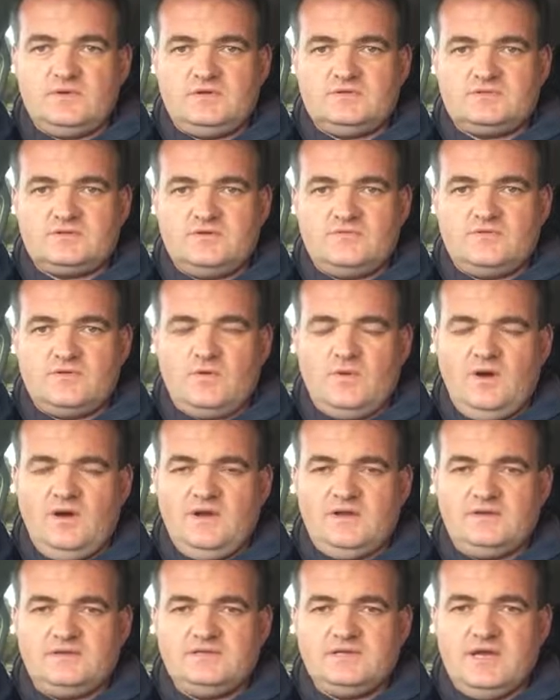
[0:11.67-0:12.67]
sort of
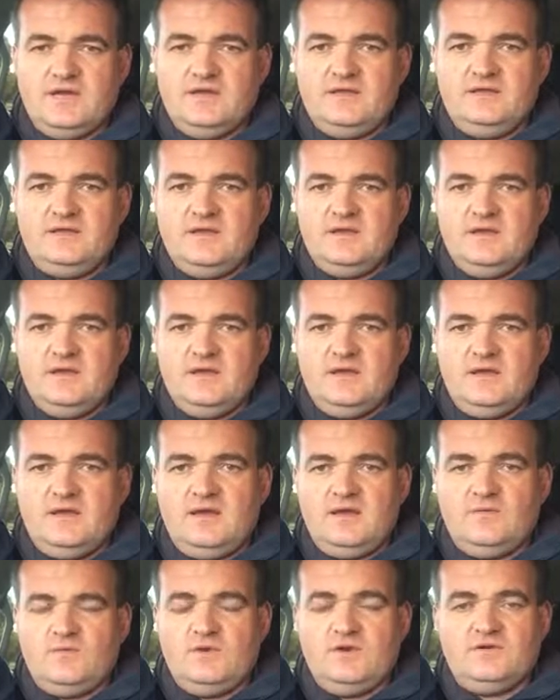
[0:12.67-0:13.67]
quieter day.
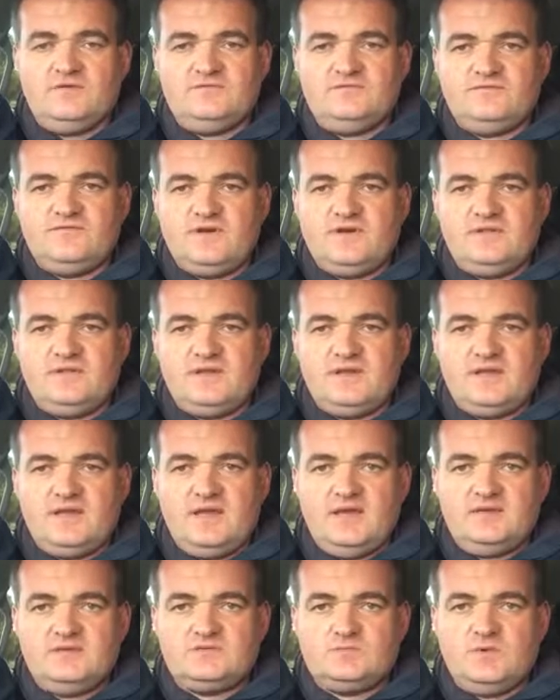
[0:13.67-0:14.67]
We often find that
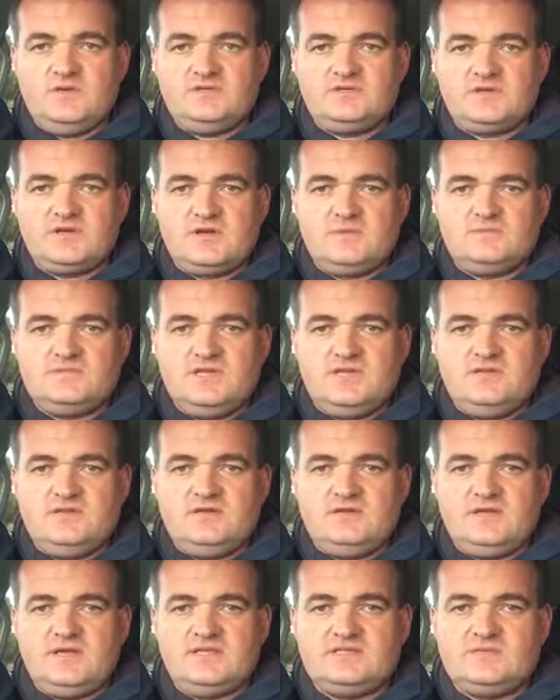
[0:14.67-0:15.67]
again as winter comes in
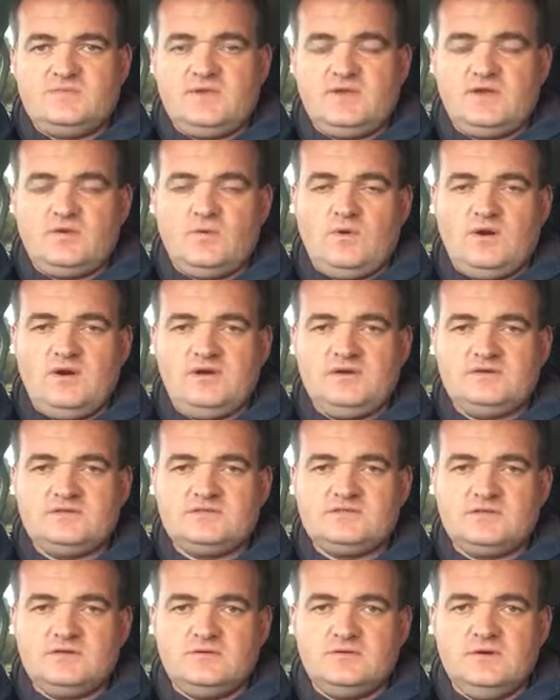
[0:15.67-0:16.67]
that it gets a bit quieter.
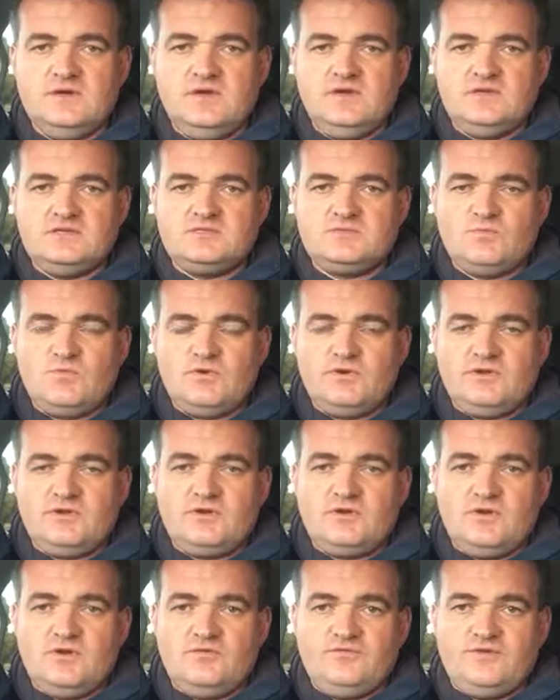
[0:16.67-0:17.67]
So this morning
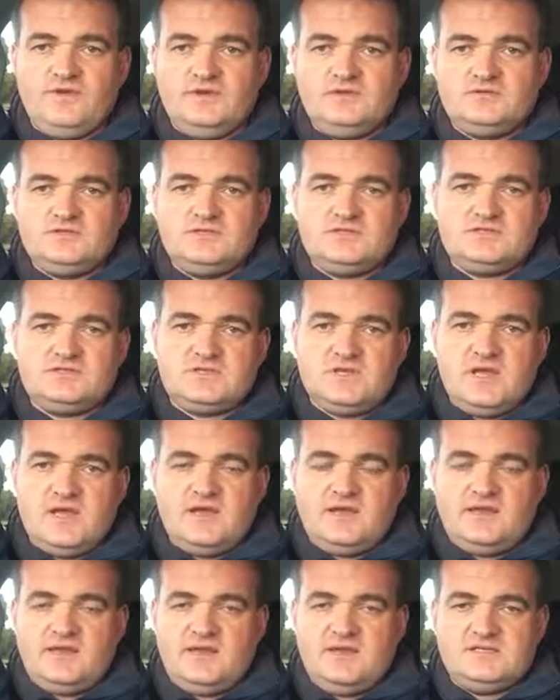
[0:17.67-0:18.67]
in Caulfield, just
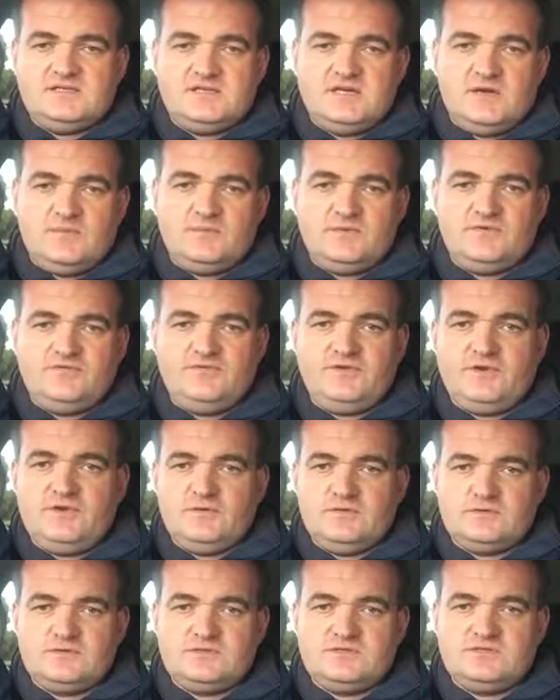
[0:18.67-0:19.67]
catching up on a few
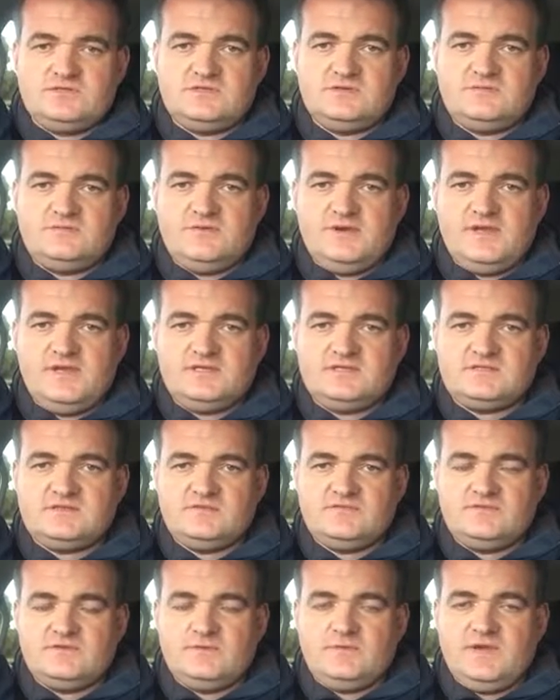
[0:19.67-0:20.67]
horses that raced
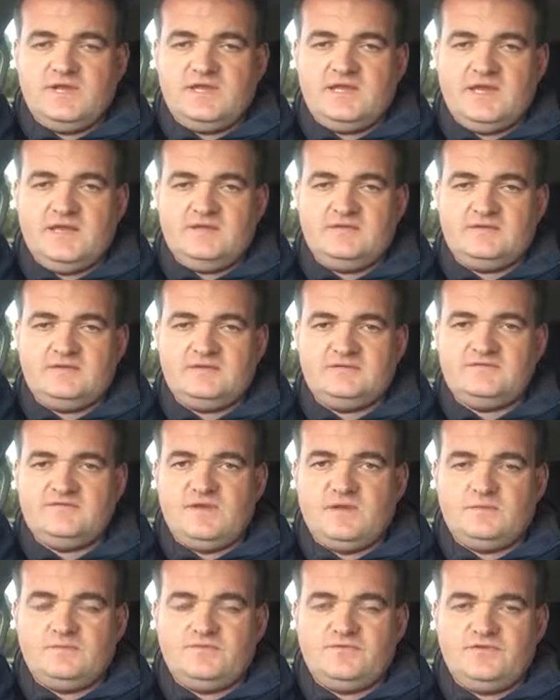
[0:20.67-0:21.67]
over the weekend that
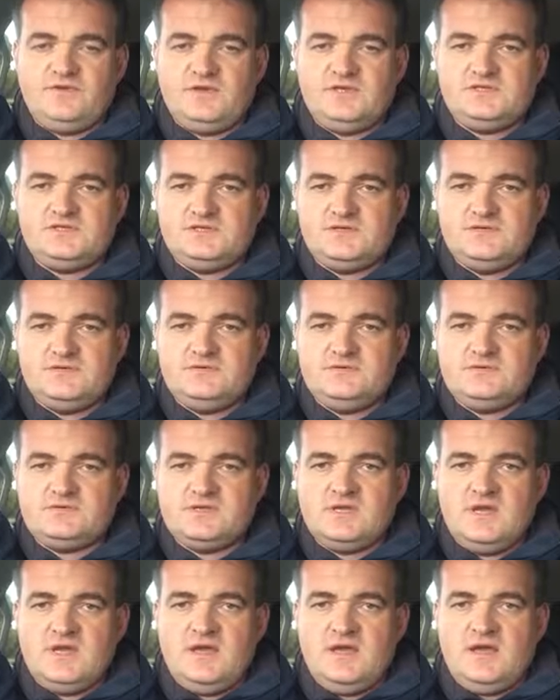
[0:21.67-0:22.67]
developed a few
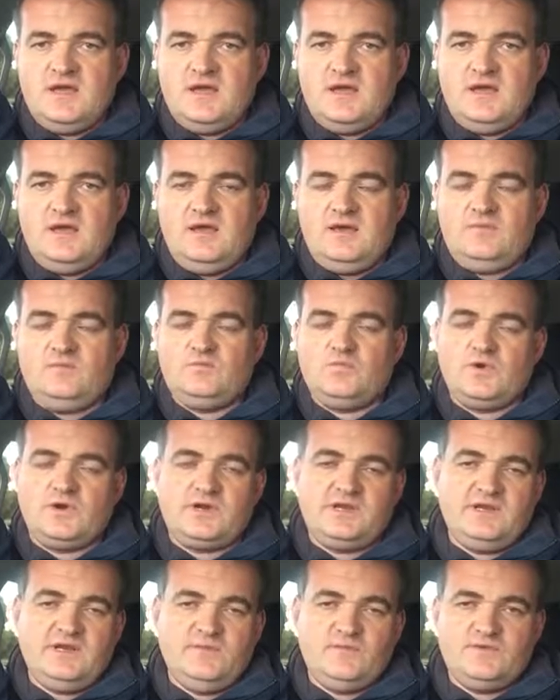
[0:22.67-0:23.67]
issues.
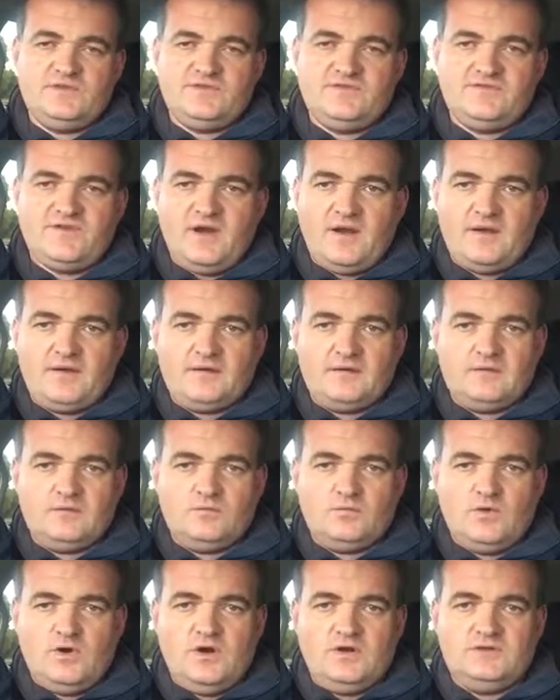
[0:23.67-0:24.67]
Working in with the farrier
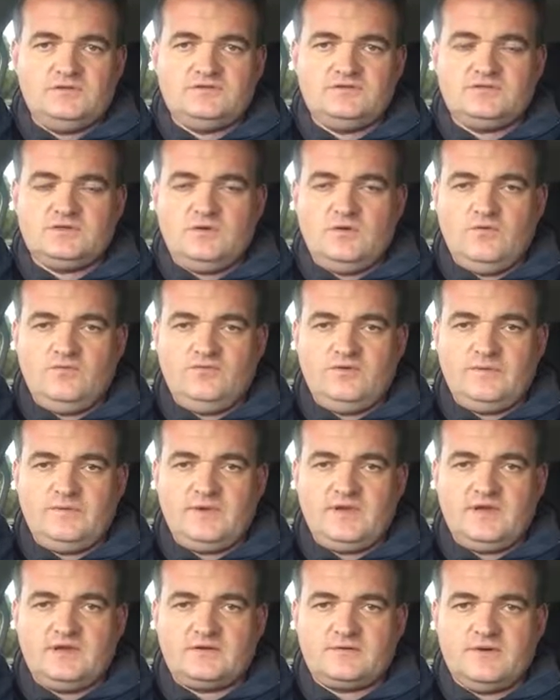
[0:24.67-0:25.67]
on one, so hopefully
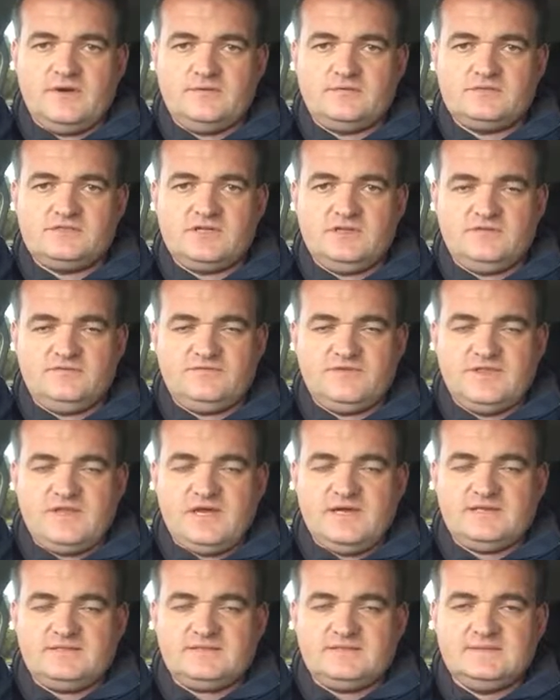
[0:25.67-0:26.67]
we get a great result for
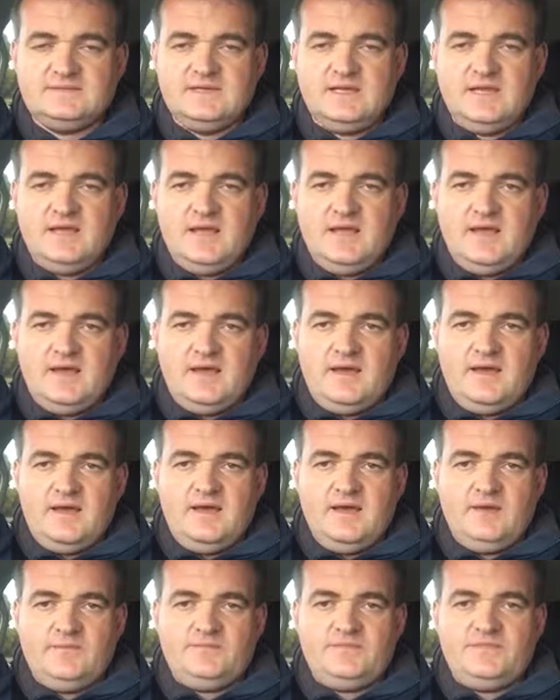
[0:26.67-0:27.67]

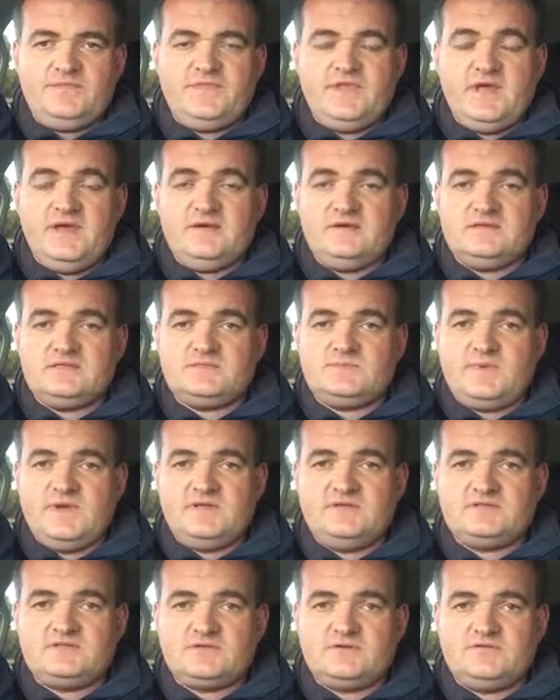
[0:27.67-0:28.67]
that. Then I
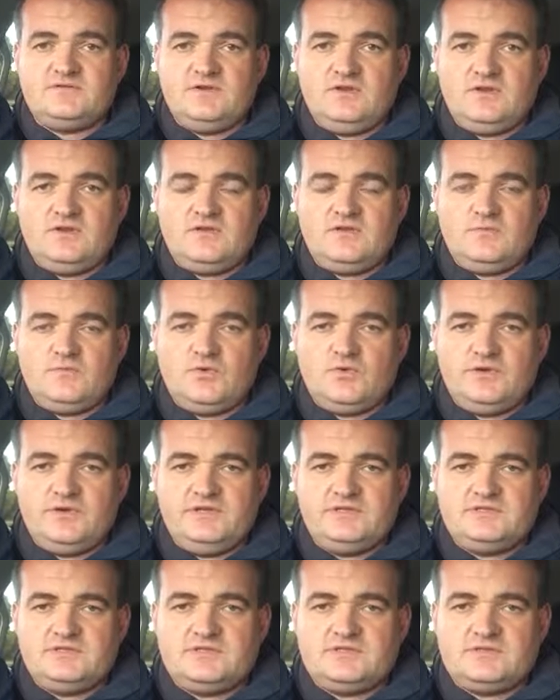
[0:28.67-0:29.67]
spent sort of a lot of the
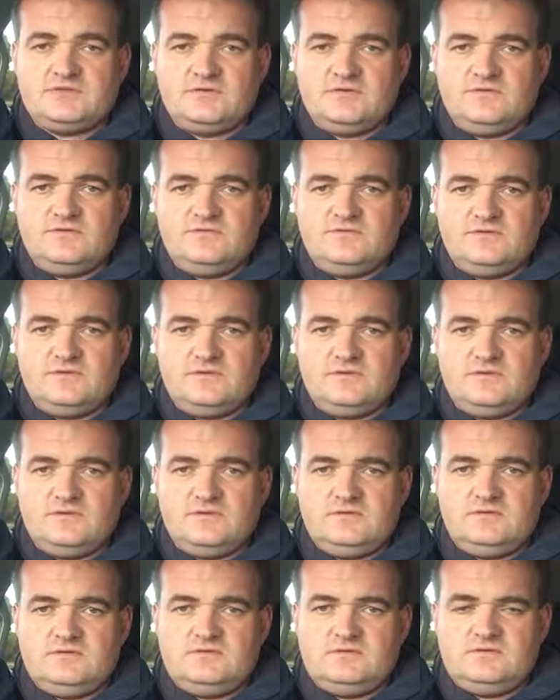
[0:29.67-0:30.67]
morning just sort of
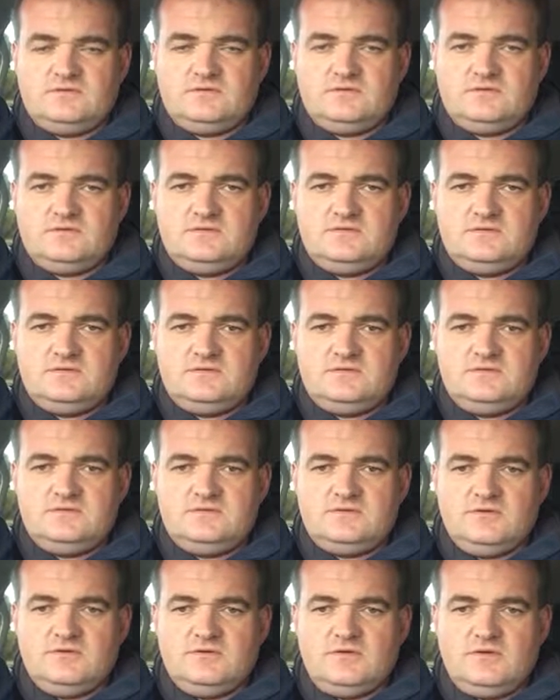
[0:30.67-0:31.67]

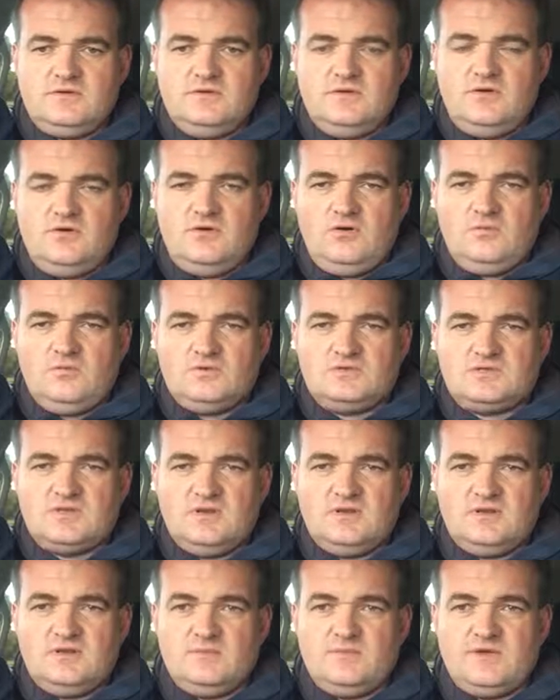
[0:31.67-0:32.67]
doing almost a
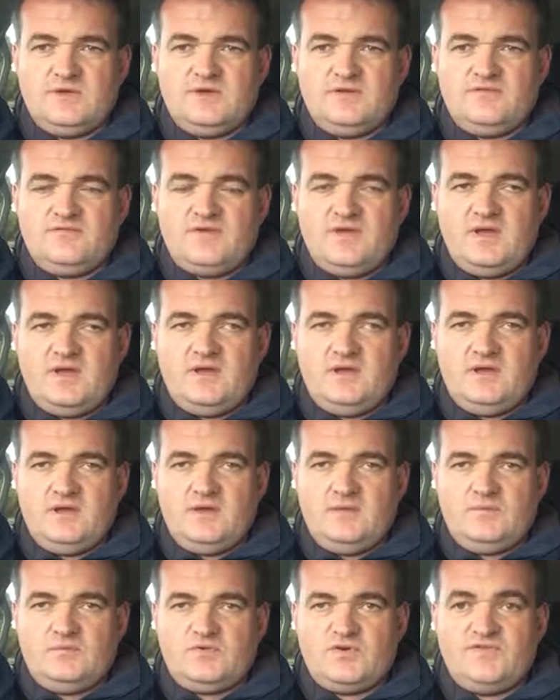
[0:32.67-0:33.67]
little bit of
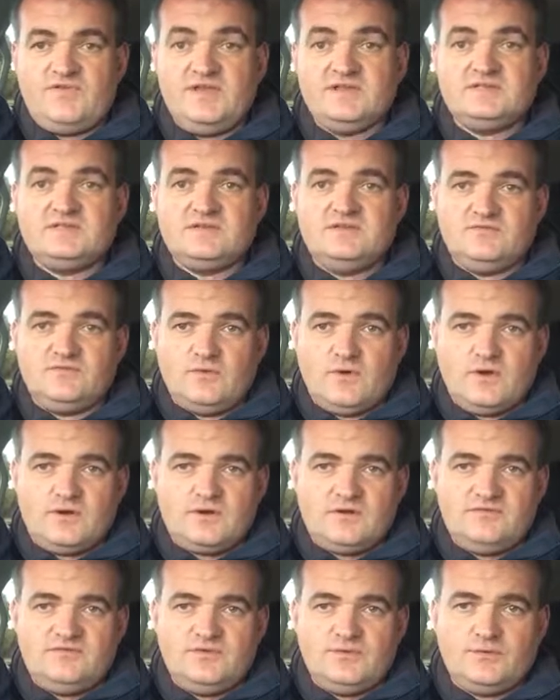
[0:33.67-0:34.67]
preventative
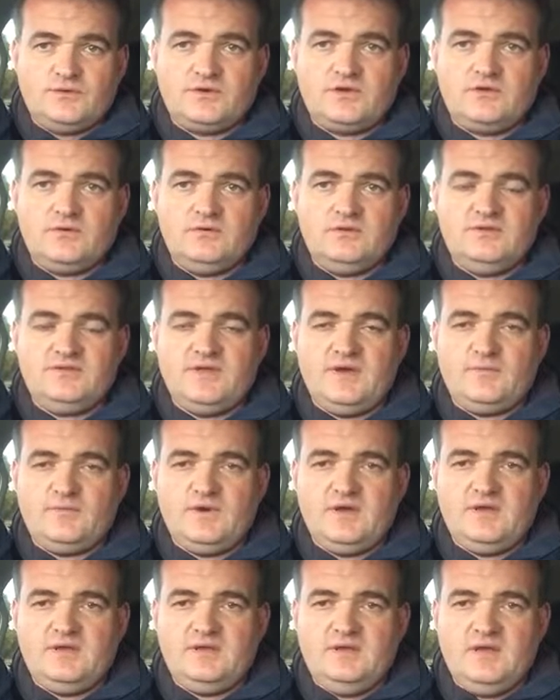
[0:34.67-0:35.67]
work, if you want to call it that
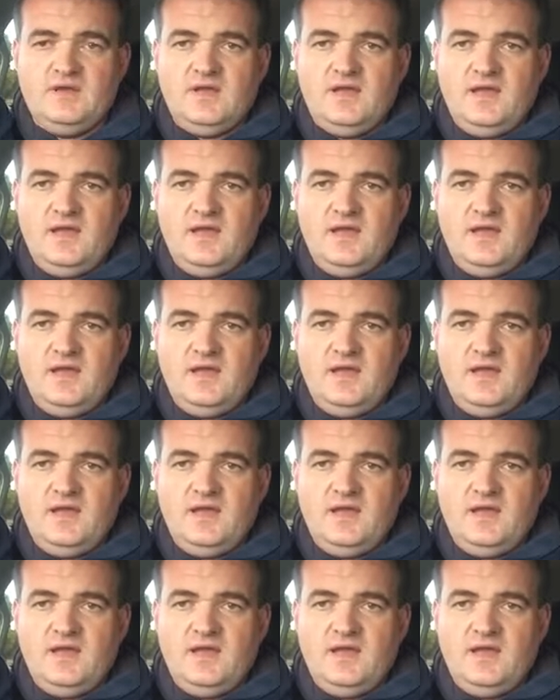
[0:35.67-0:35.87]
way.